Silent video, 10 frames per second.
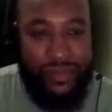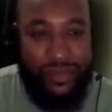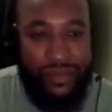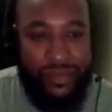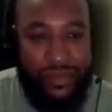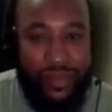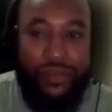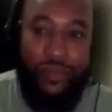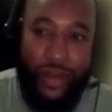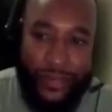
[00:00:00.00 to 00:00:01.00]

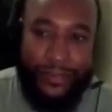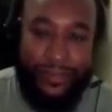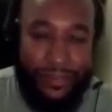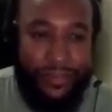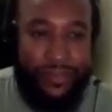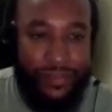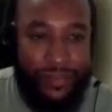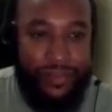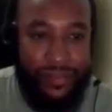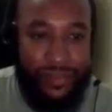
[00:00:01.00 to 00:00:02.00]

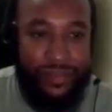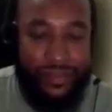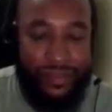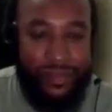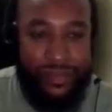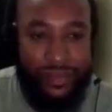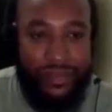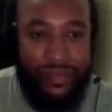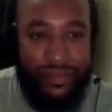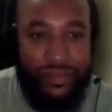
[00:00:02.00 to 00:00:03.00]

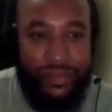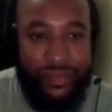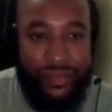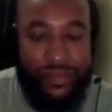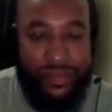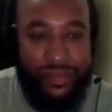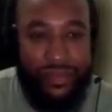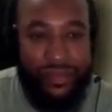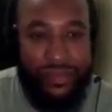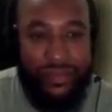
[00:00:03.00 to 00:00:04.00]

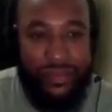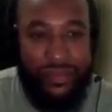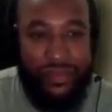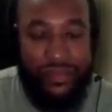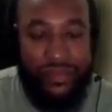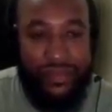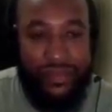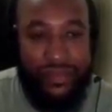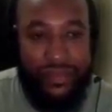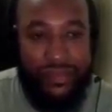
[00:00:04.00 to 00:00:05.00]

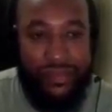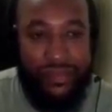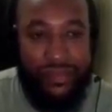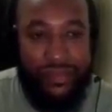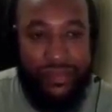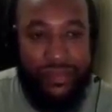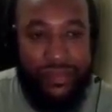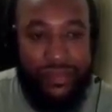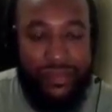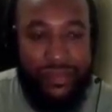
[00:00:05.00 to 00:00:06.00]

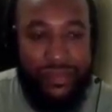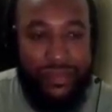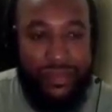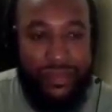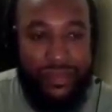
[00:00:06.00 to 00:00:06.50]
(silent)